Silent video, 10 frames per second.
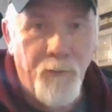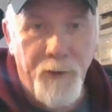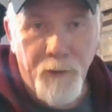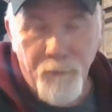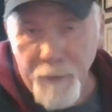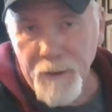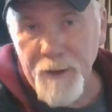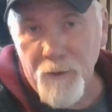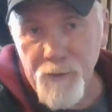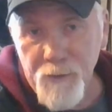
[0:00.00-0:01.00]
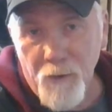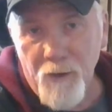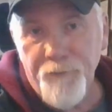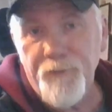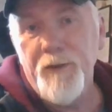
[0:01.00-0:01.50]
When the red light goes
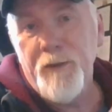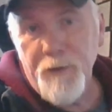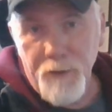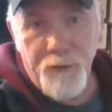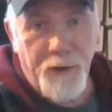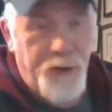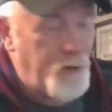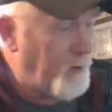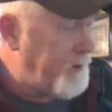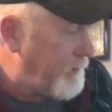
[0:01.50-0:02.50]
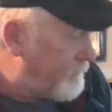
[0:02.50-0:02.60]
off, you're done charging.